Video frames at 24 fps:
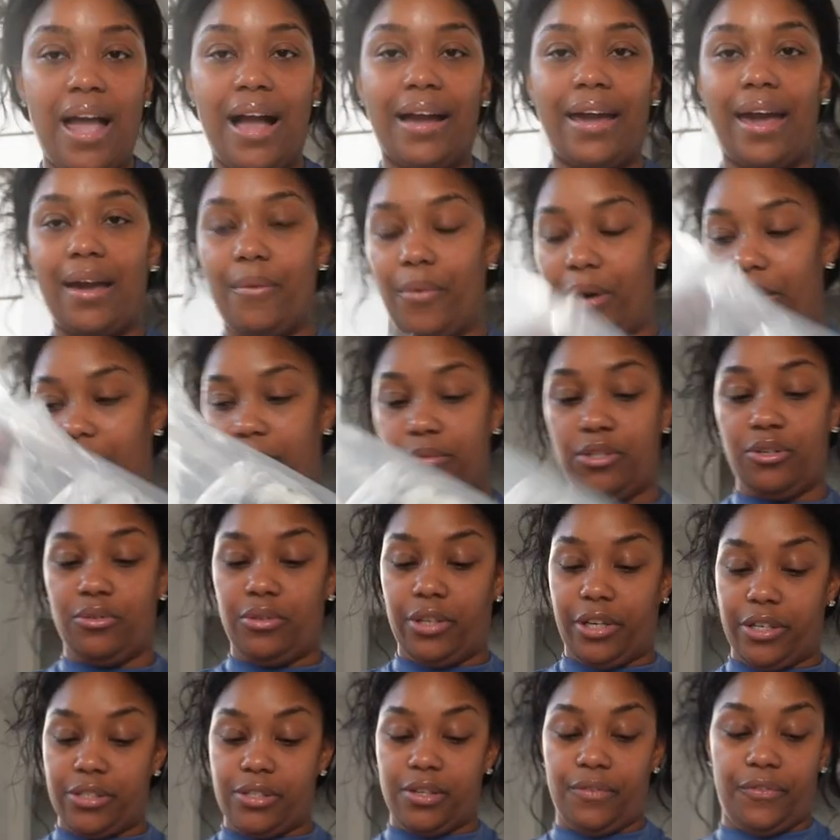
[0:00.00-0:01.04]
I can't wait. I'm too
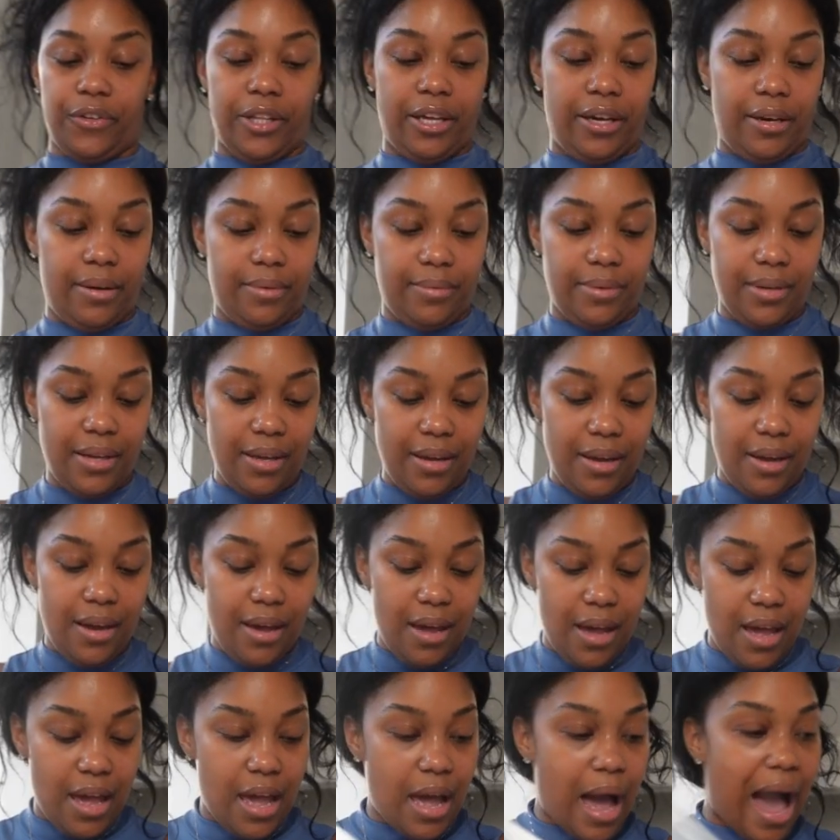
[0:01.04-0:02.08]
thirsty
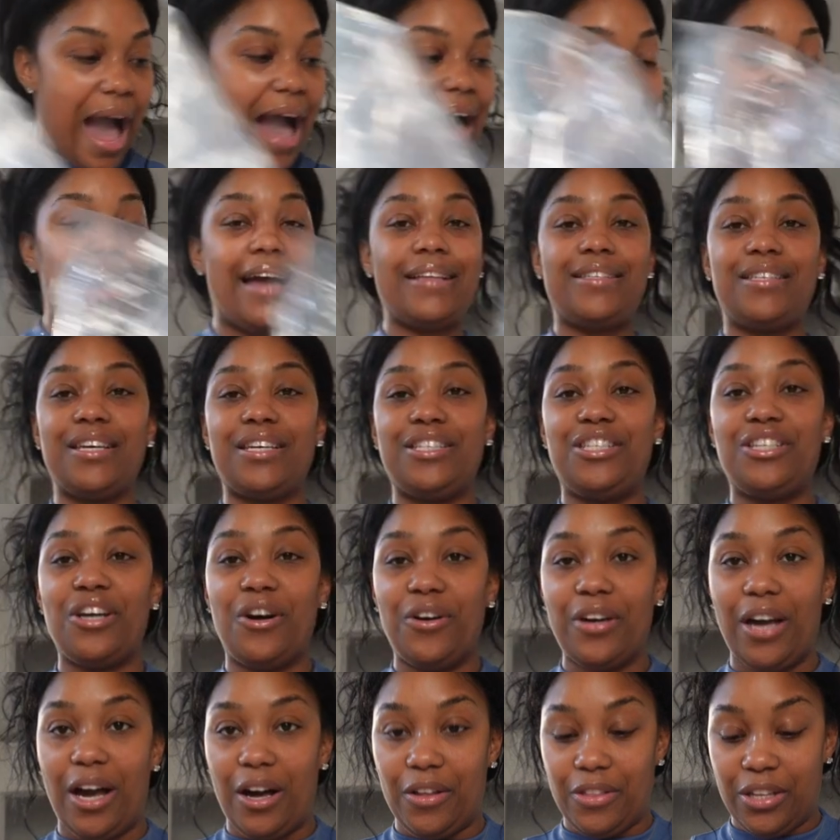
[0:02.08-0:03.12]
for that. I got to show
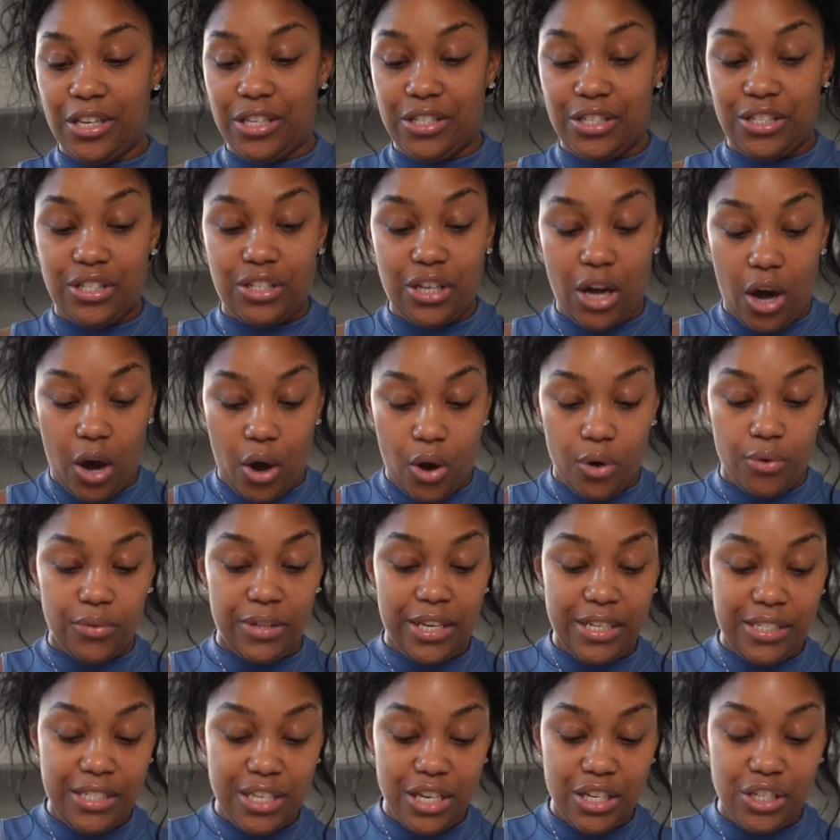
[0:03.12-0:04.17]
y'all this tote.
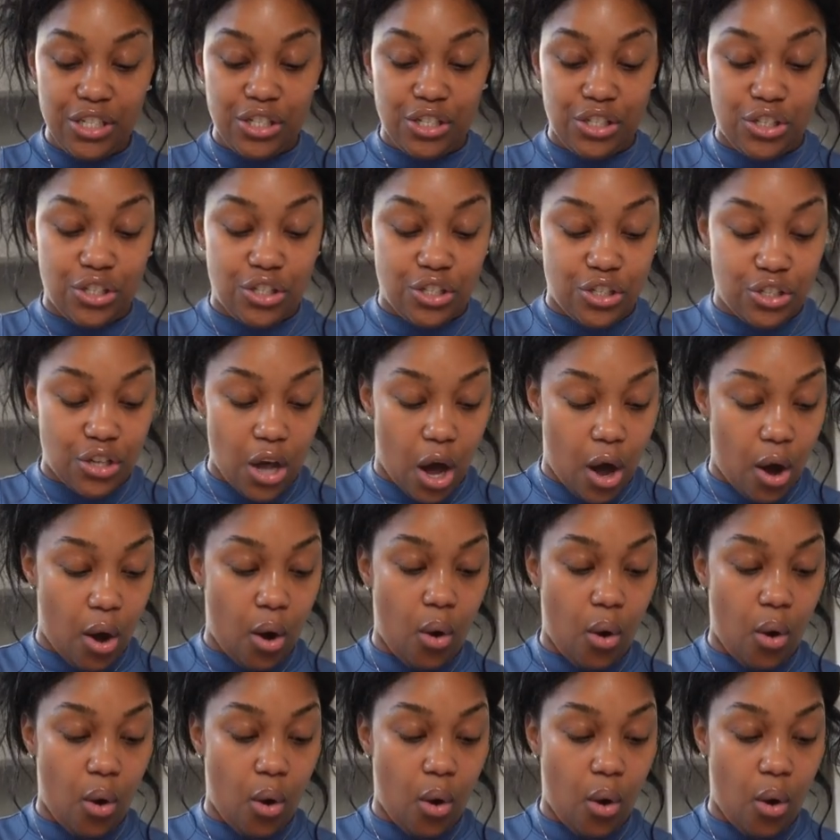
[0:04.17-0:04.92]
This is so...